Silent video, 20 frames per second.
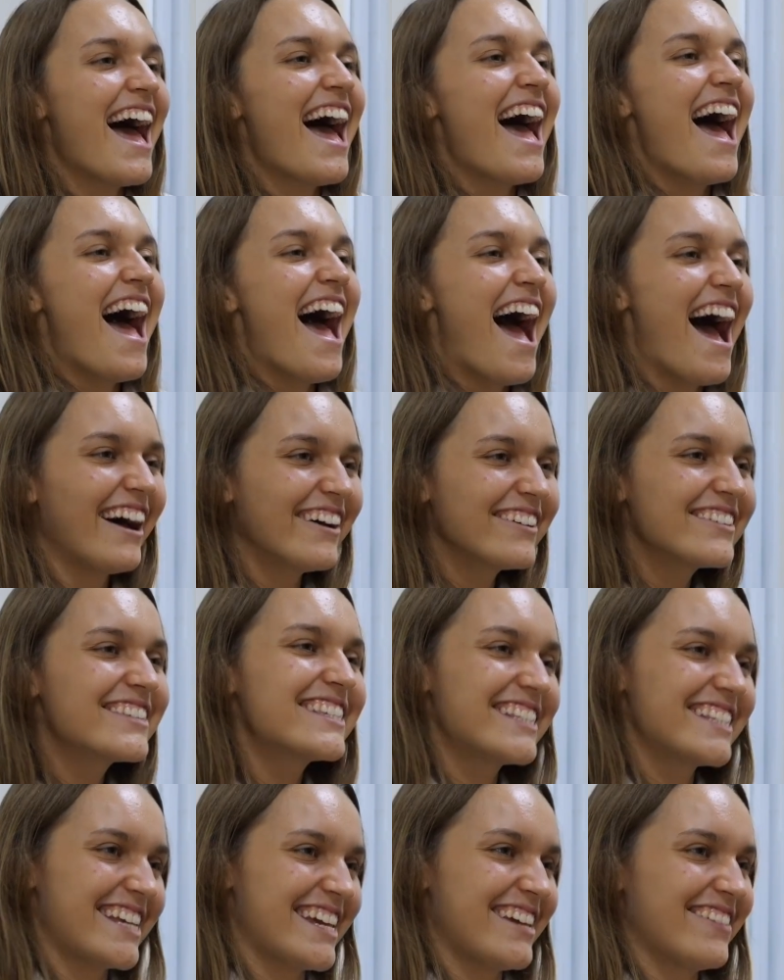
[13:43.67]
House
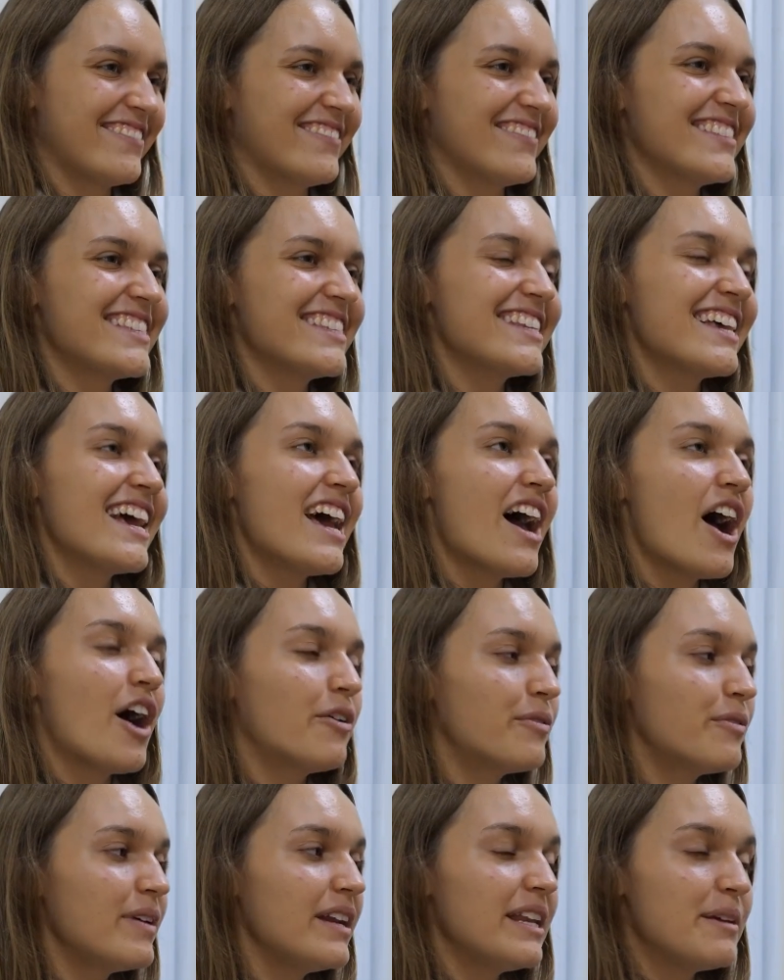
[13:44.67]
teams are
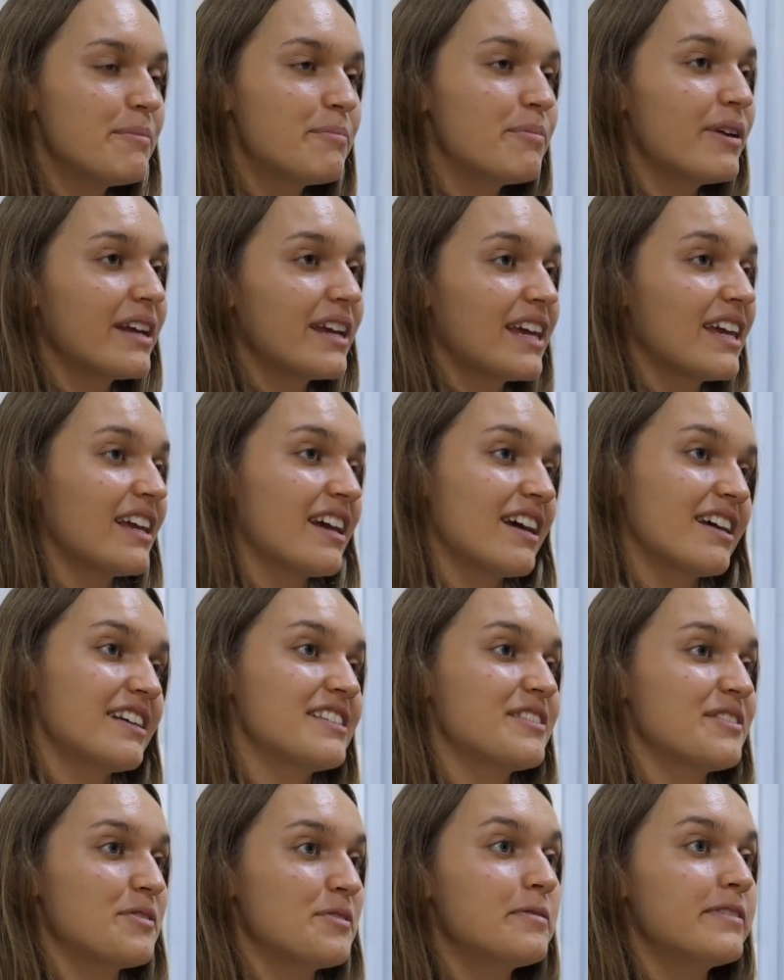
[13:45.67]
really bringing
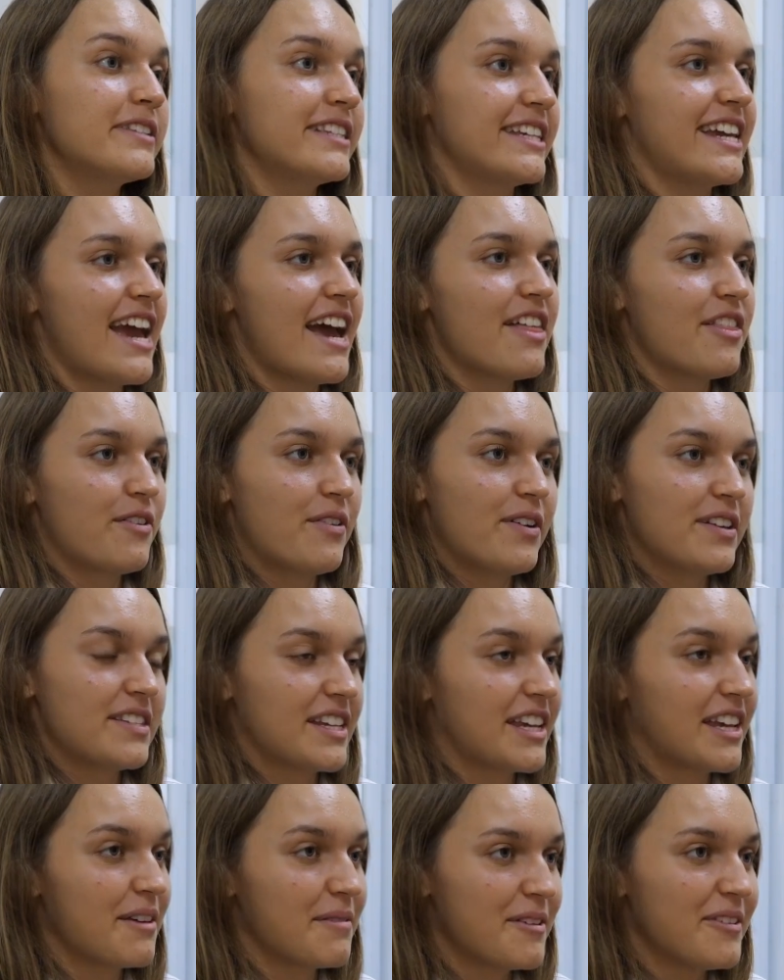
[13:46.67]
us all together as a
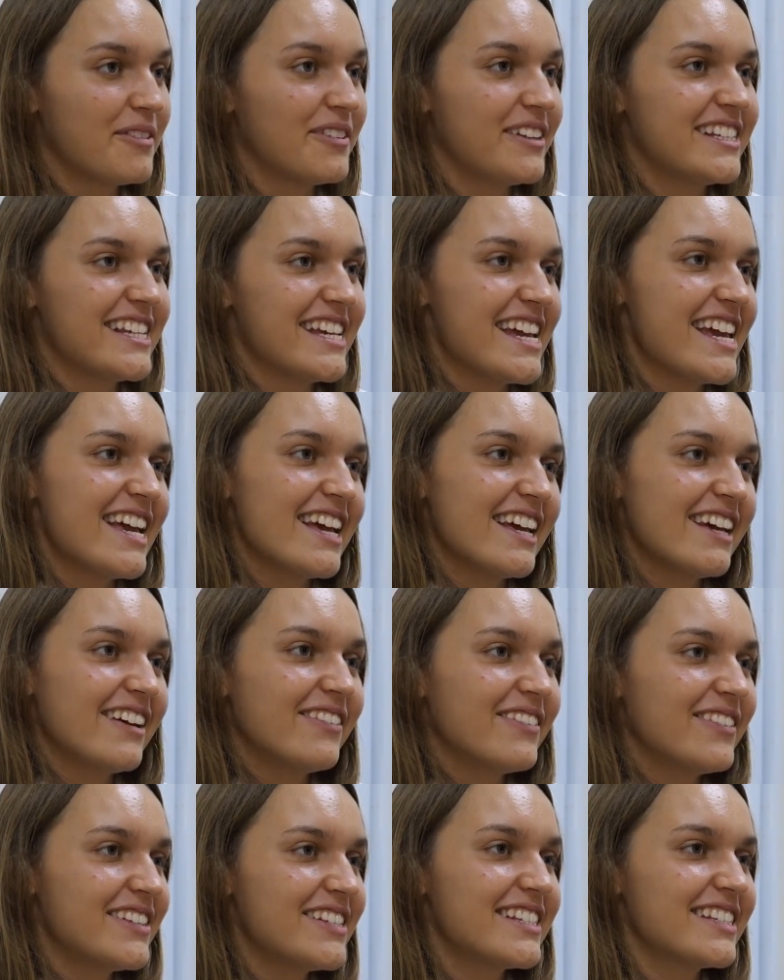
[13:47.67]
community,
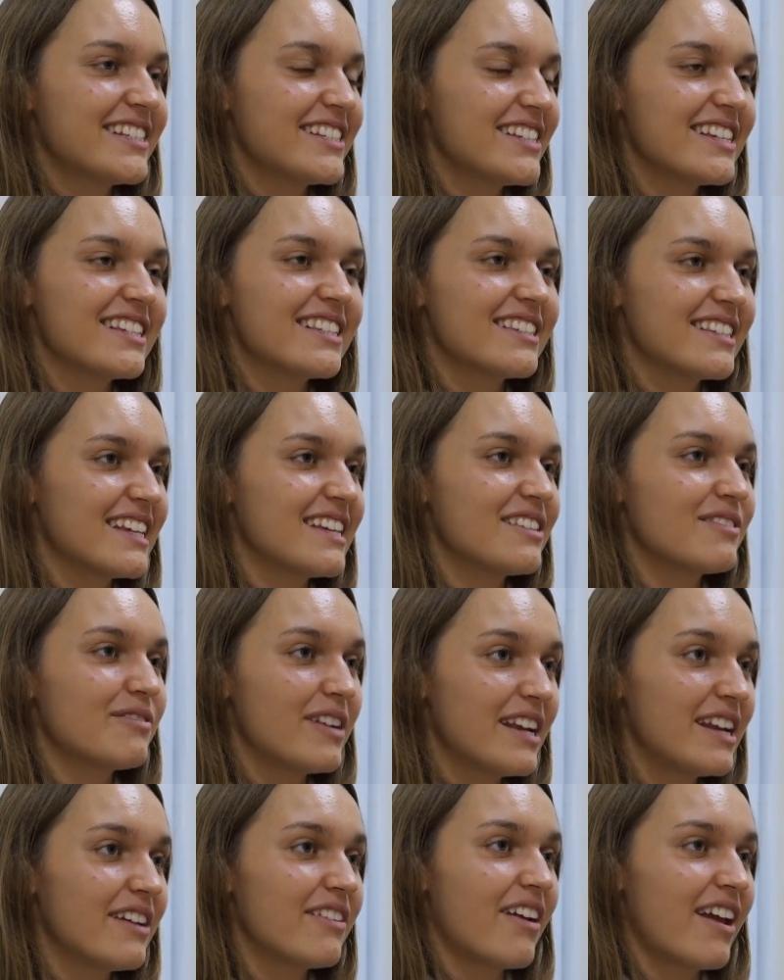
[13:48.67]
which just is
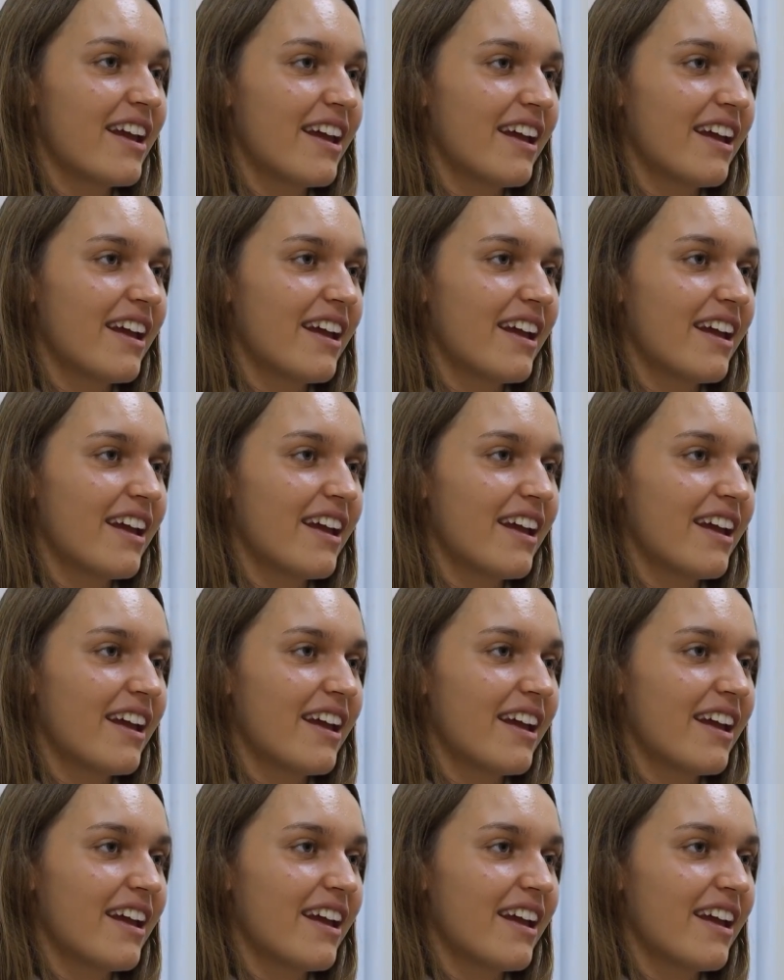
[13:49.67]
really great.